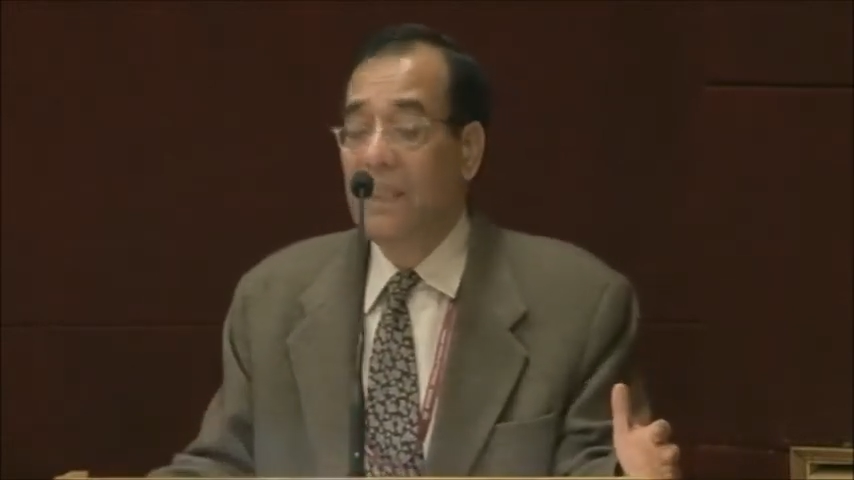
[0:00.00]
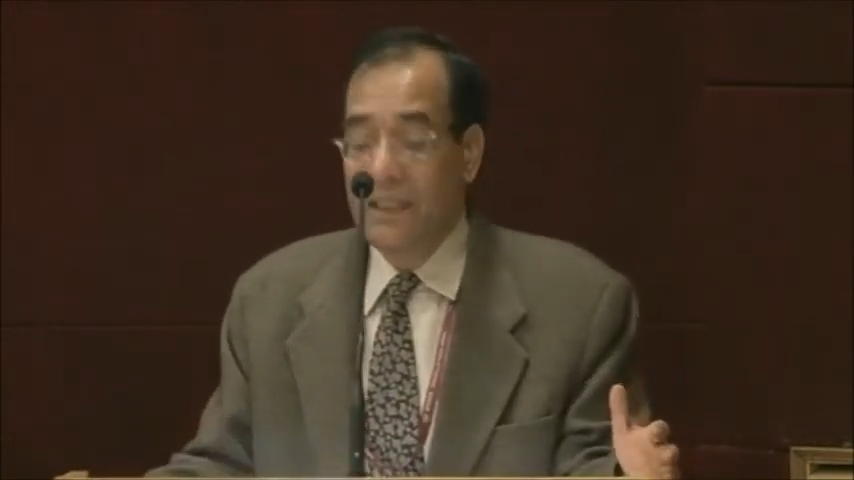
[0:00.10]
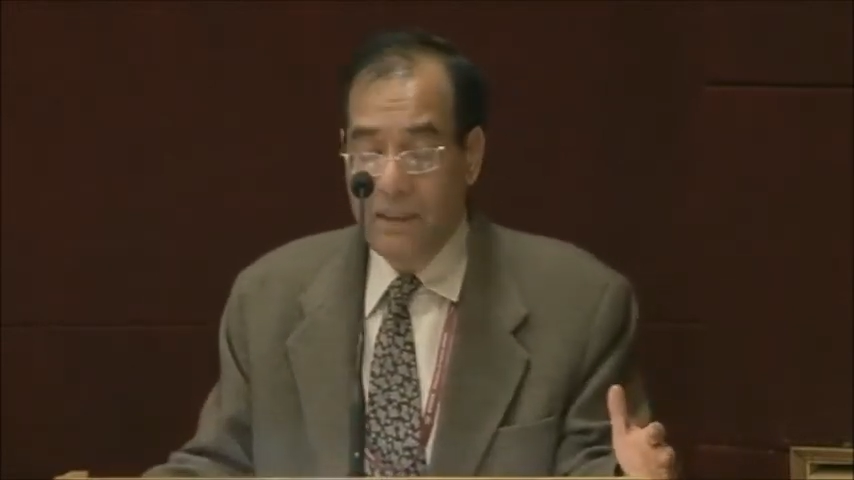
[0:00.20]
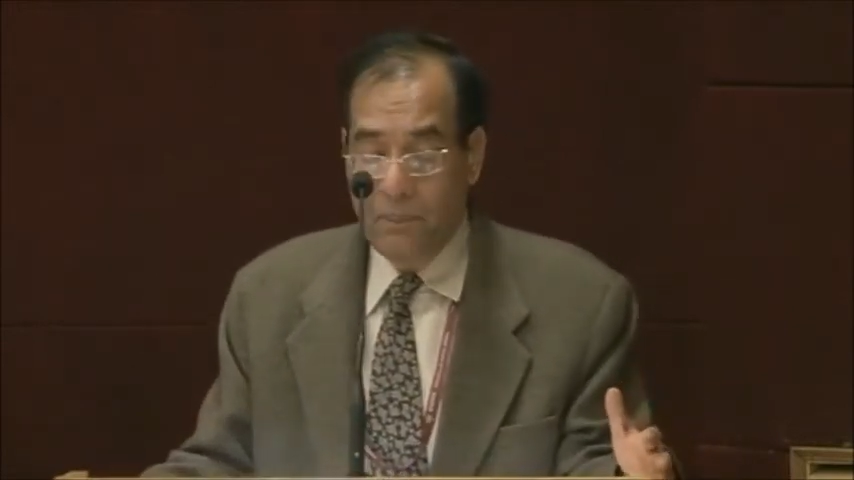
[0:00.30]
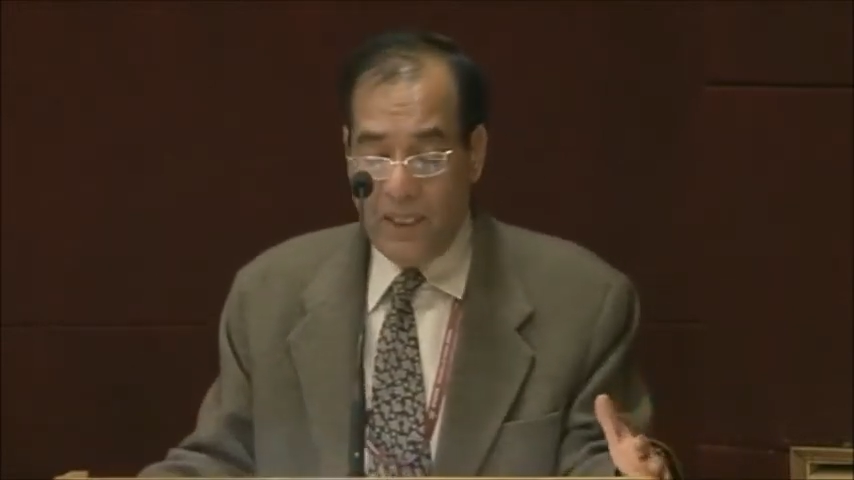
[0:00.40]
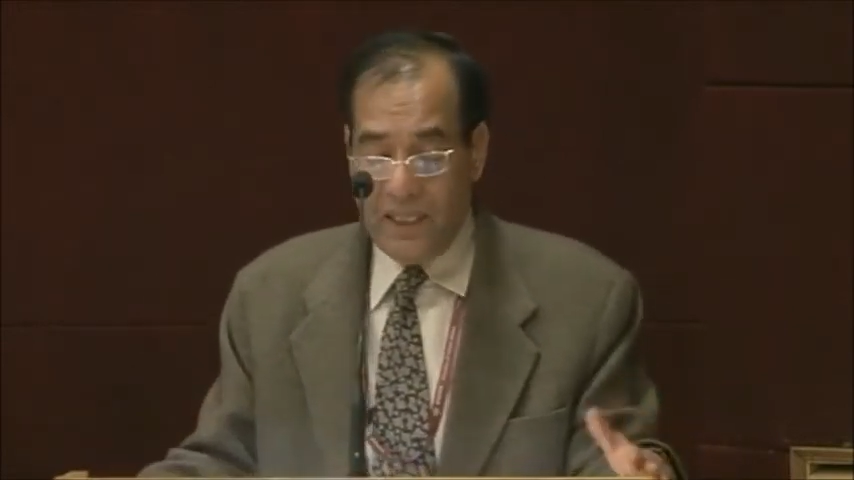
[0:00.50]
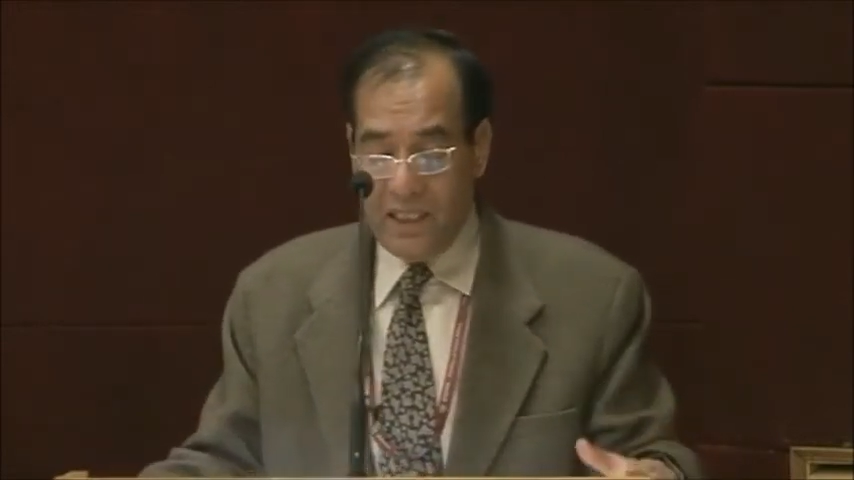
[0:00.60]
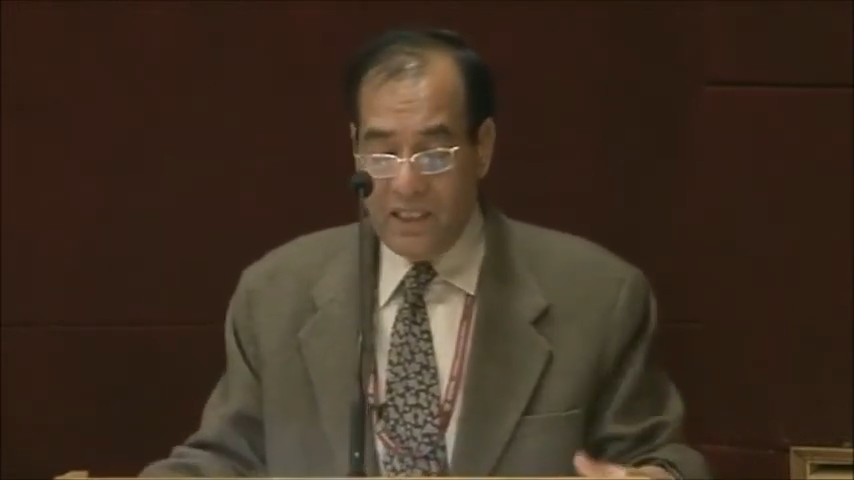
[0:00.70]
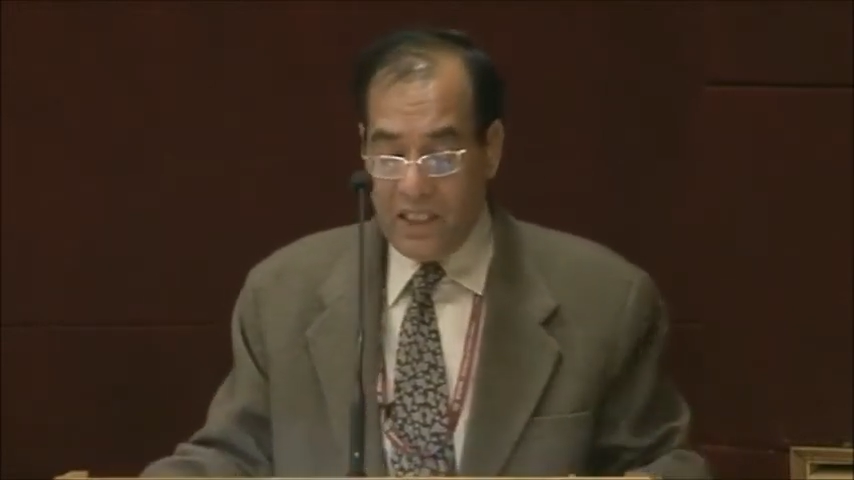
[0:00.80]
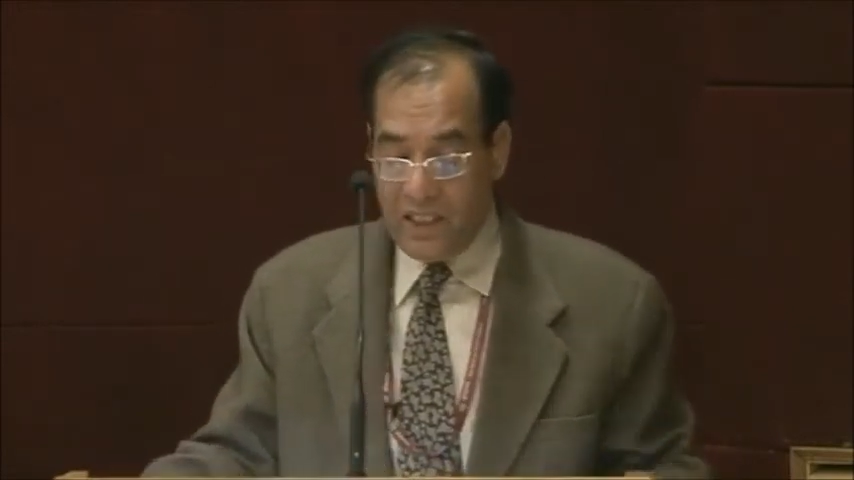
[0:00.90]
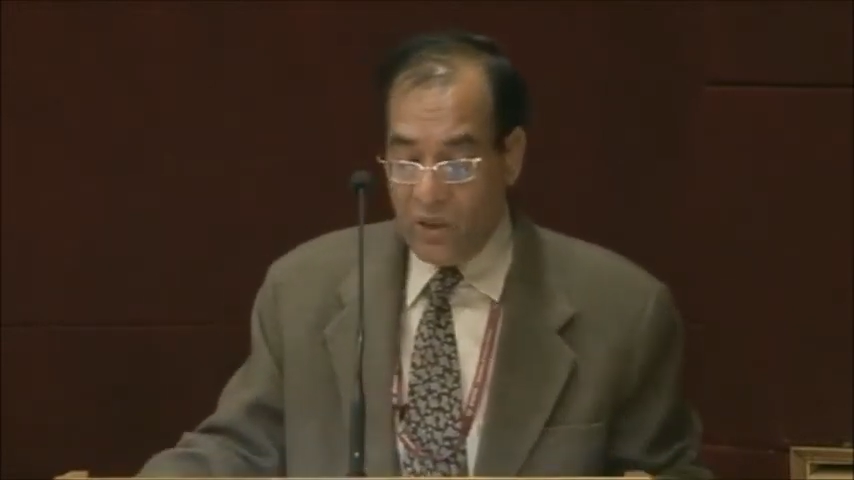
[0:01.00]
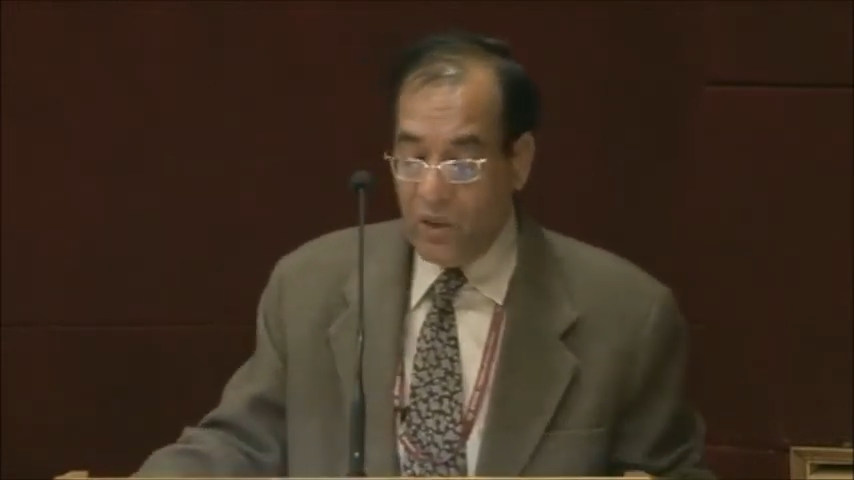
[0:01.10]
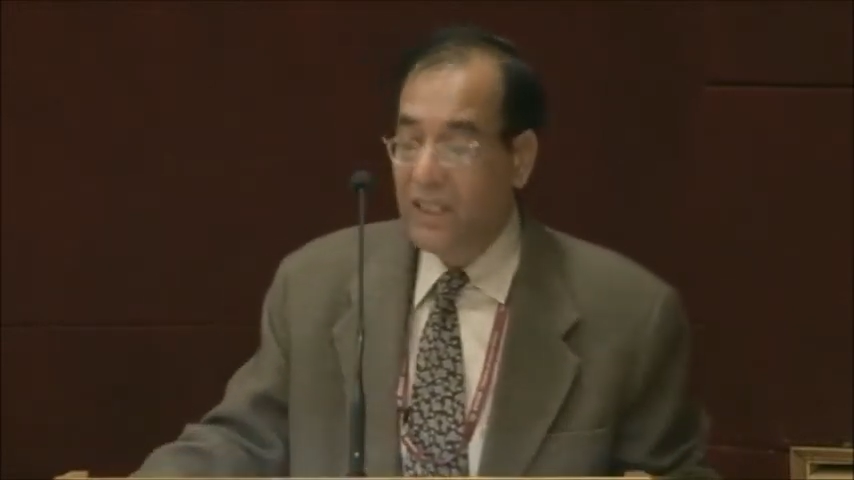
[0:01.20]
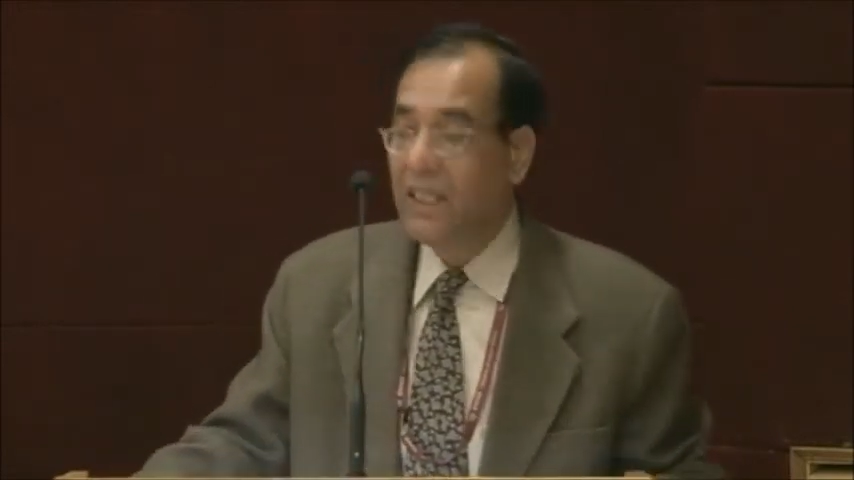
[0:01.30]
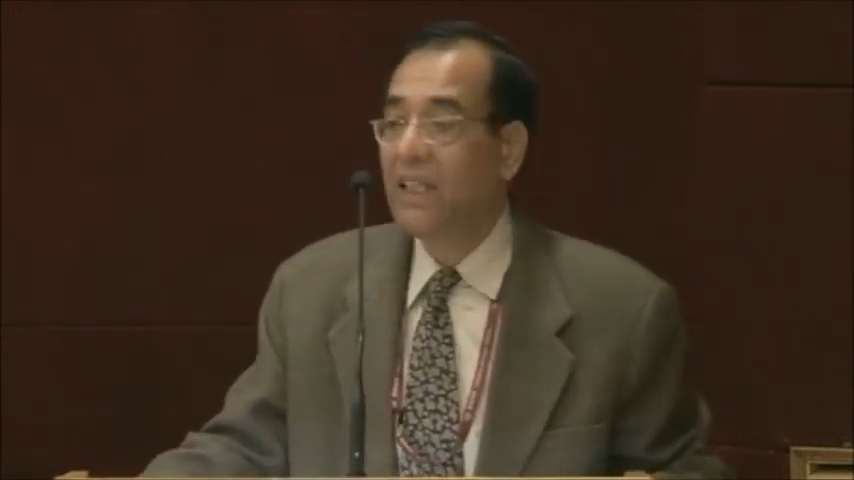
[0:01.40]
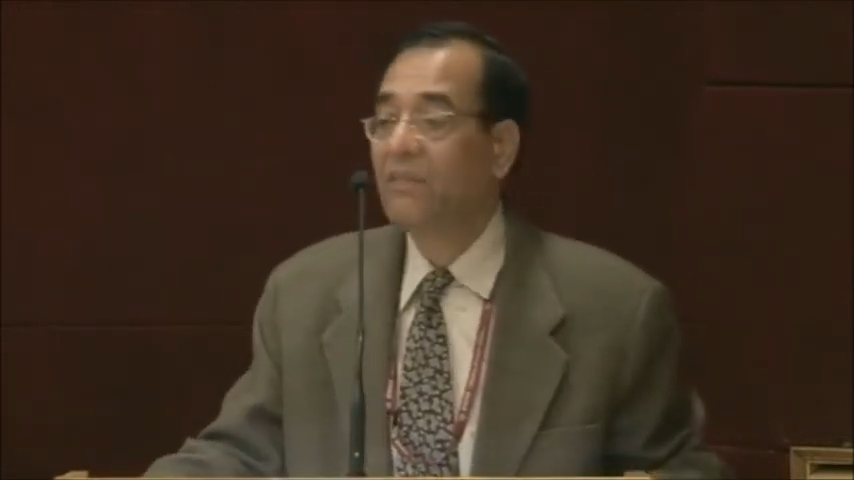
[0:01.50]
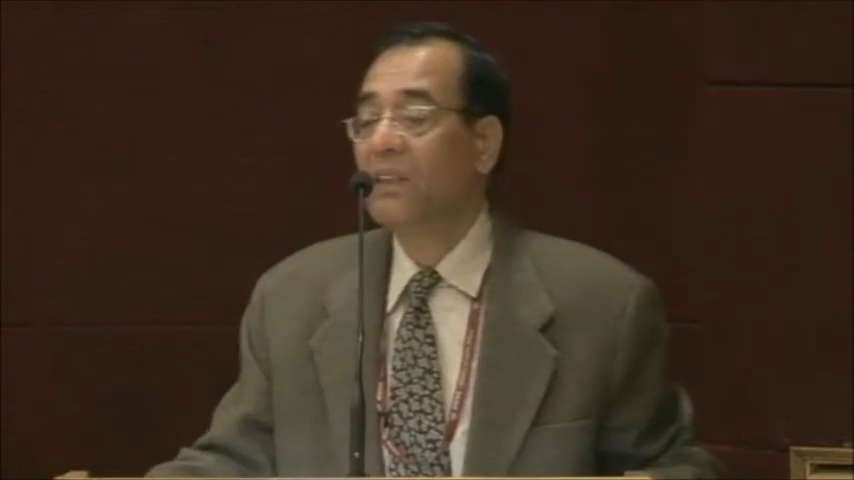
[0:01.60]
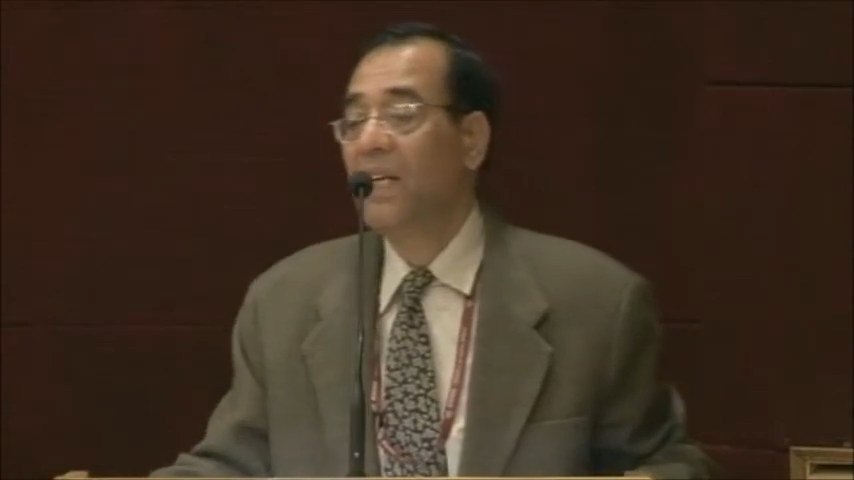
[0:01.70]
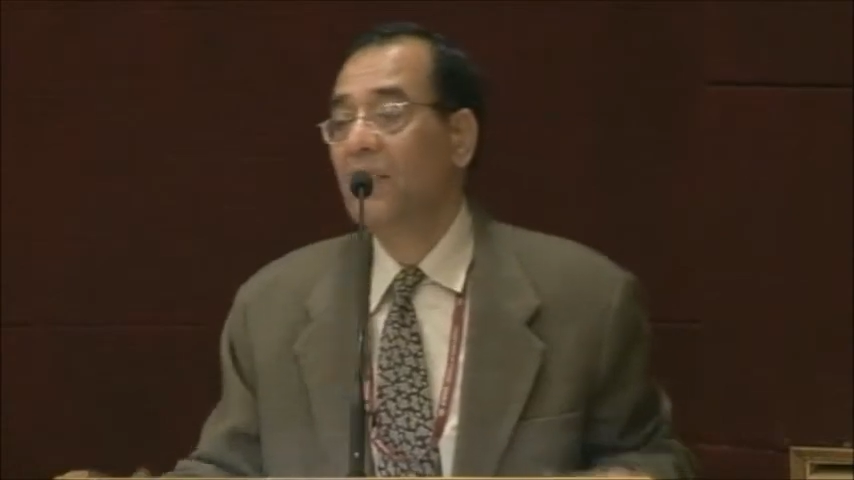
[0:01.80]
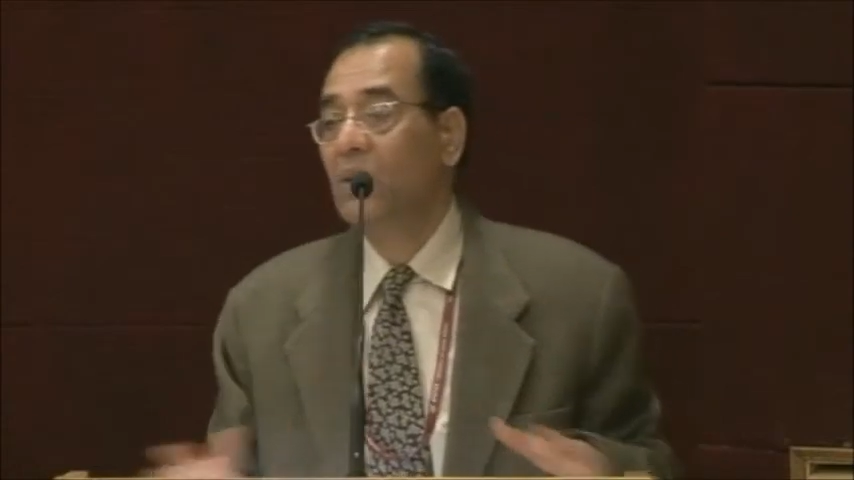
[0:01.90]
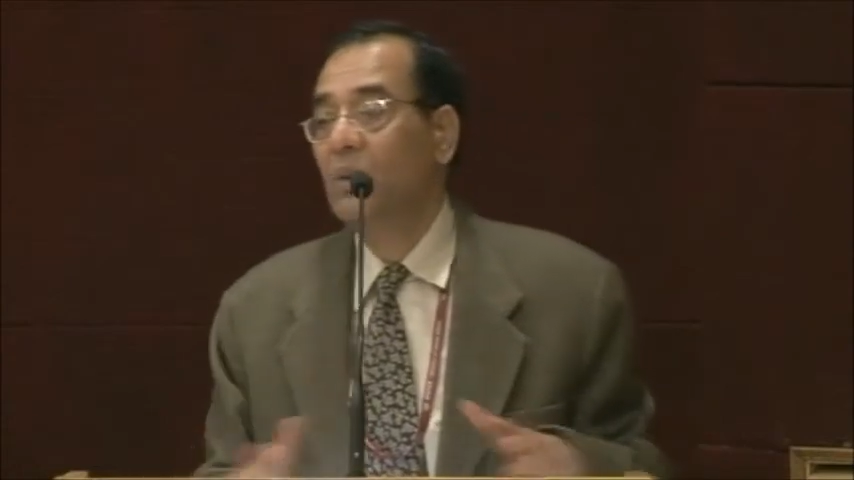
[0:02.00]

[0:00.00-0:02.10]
the, the breach in security gives rise